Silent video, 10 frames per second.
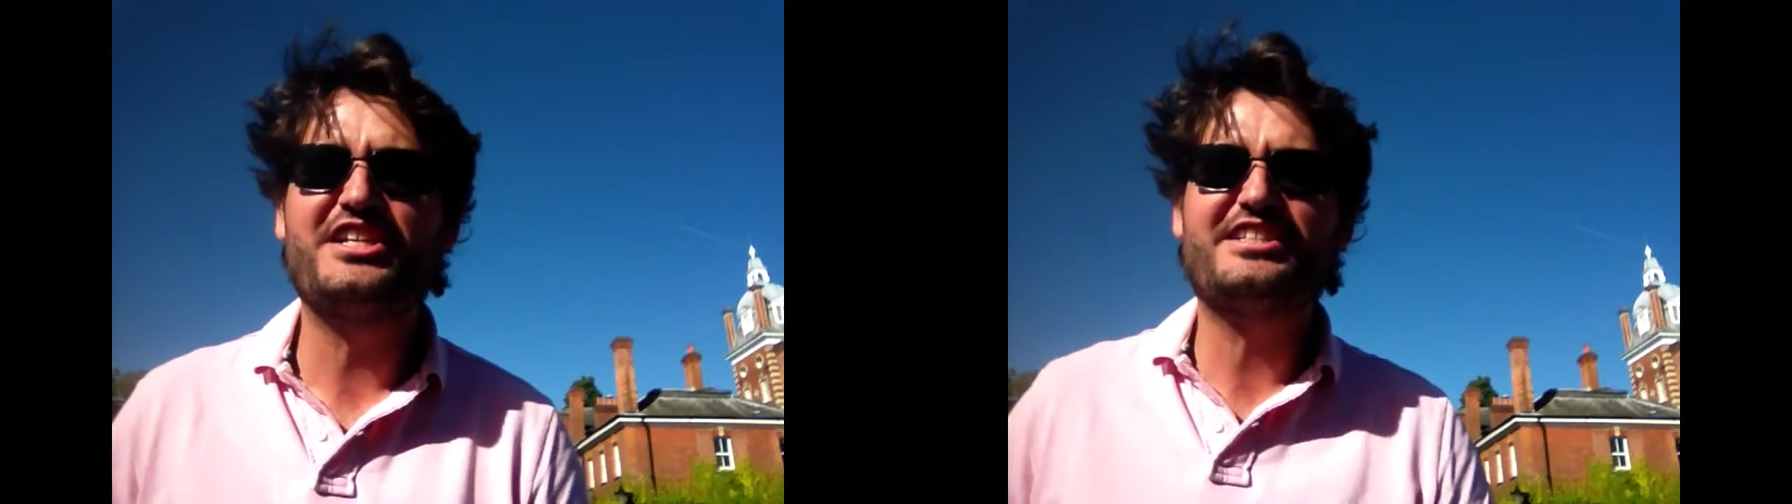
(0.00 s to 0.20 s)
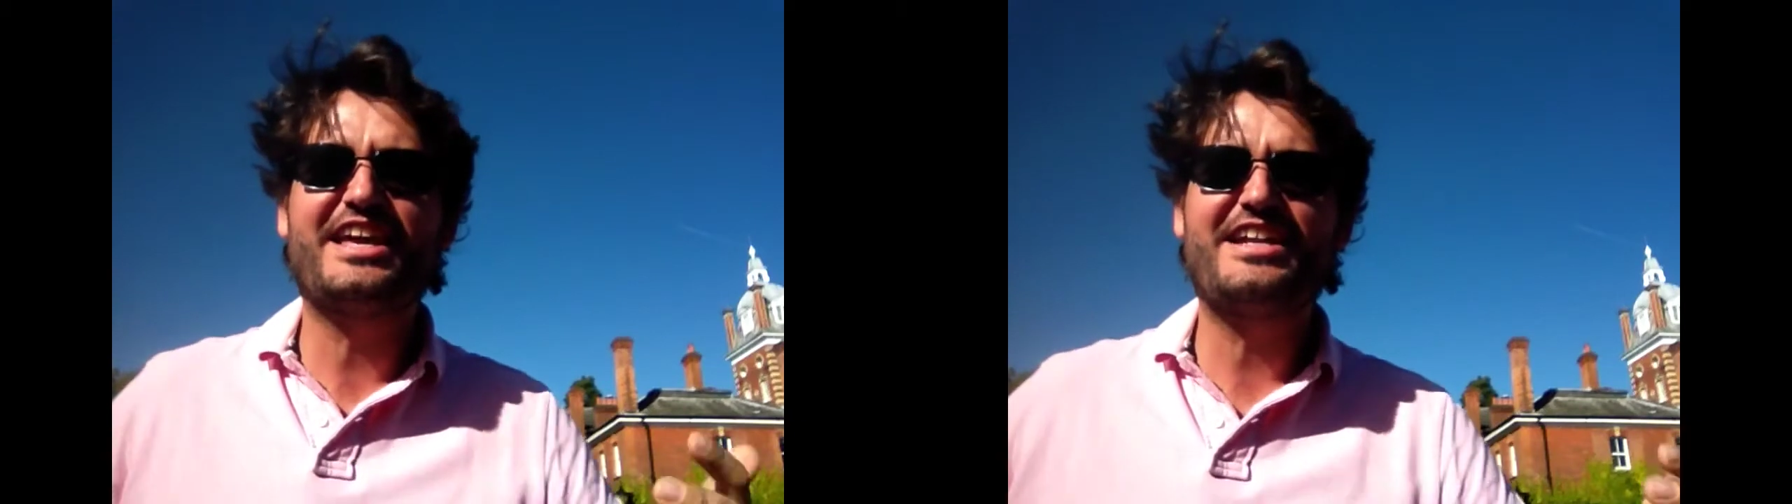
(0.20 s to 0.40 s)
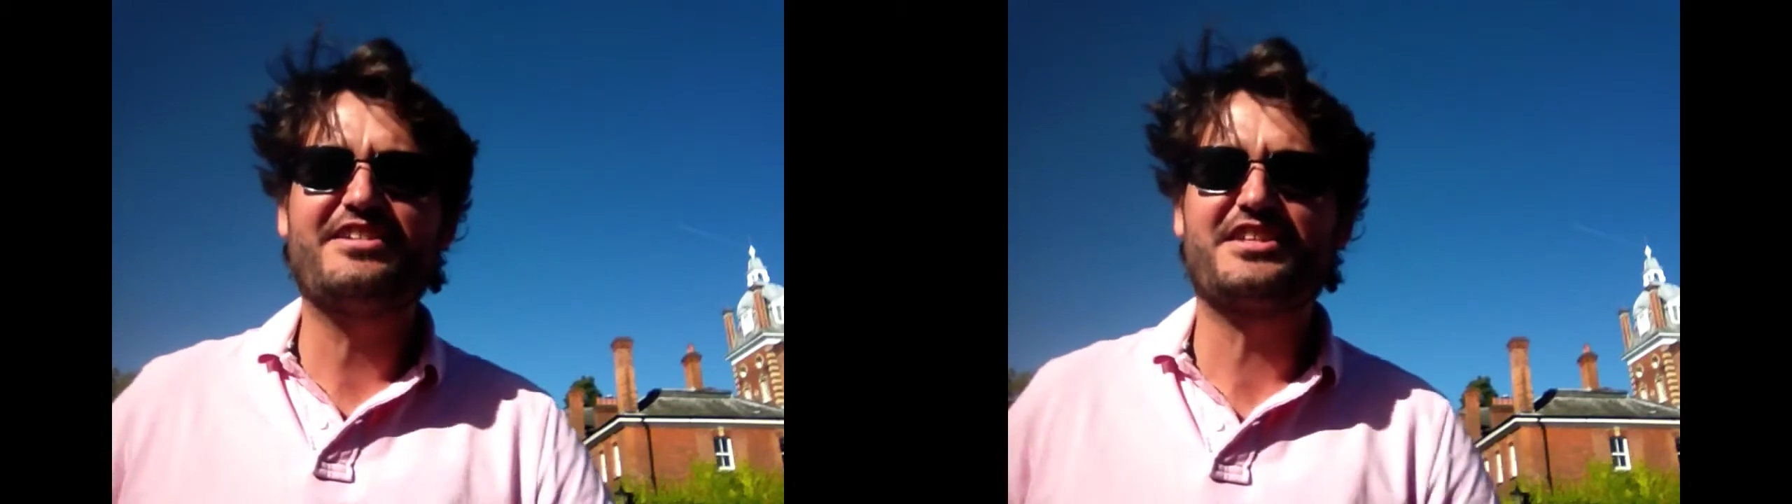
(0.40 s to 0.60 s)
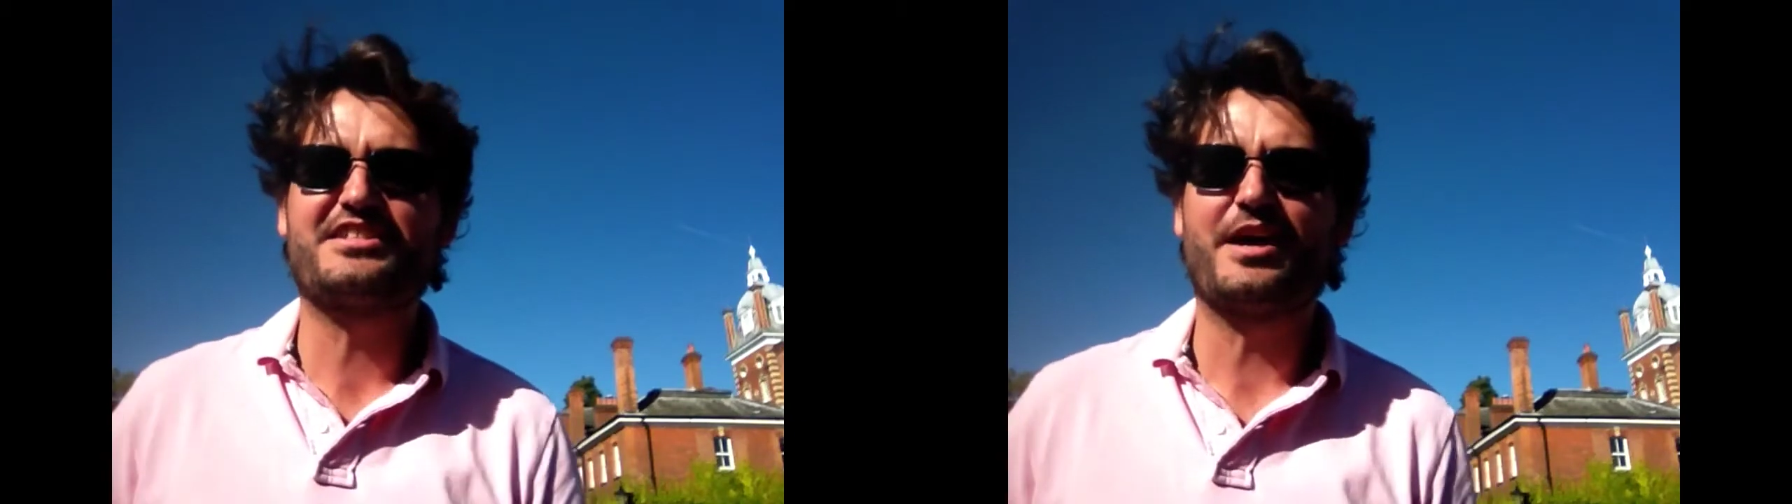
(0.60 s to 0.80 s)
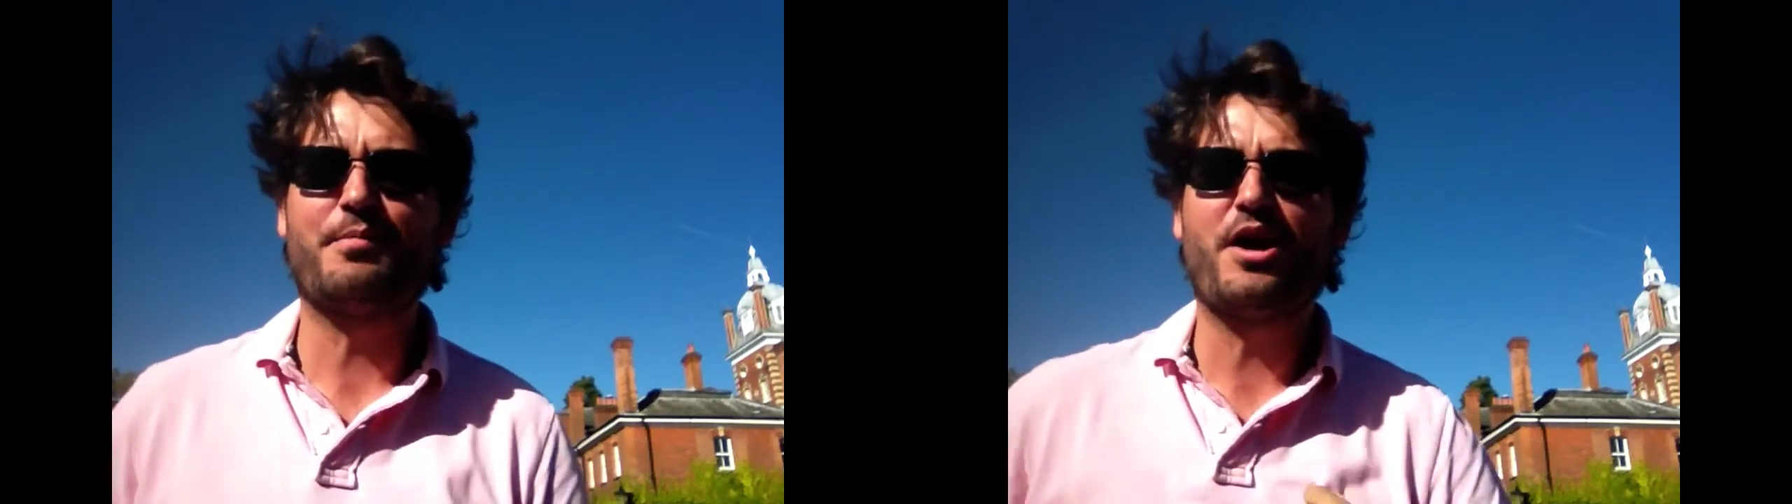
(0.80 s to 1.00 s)
It's the end of the
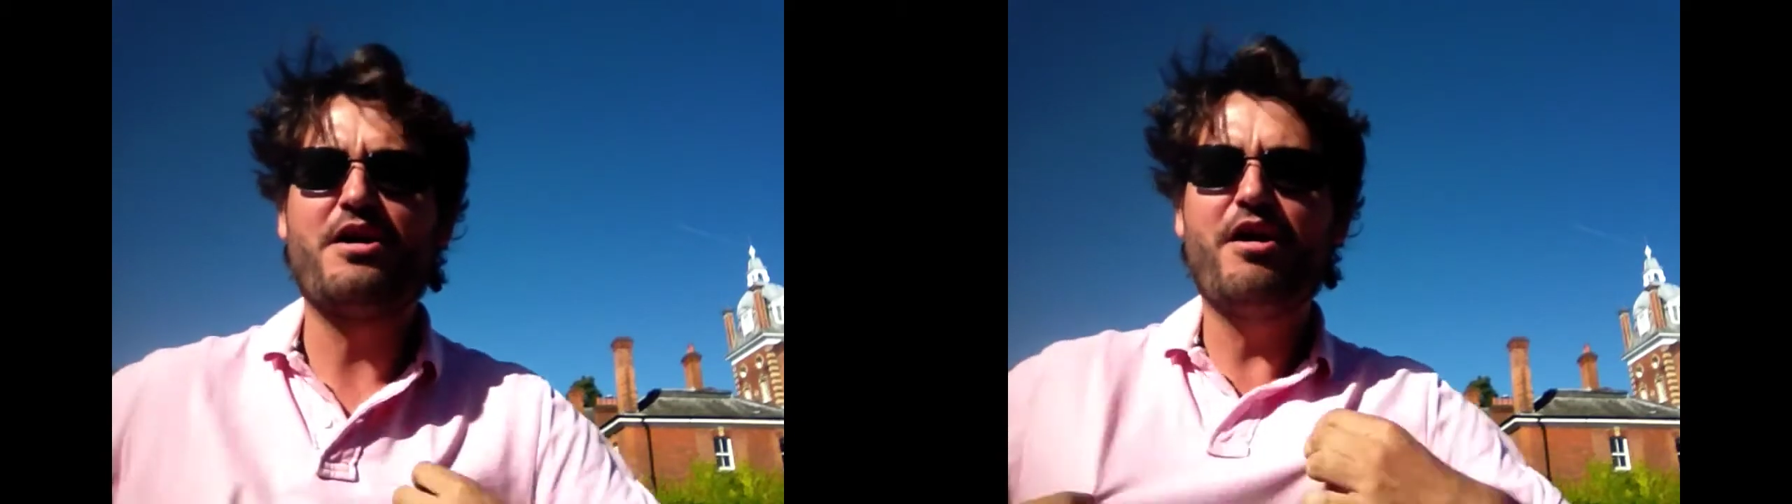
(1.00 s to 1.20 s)
summer.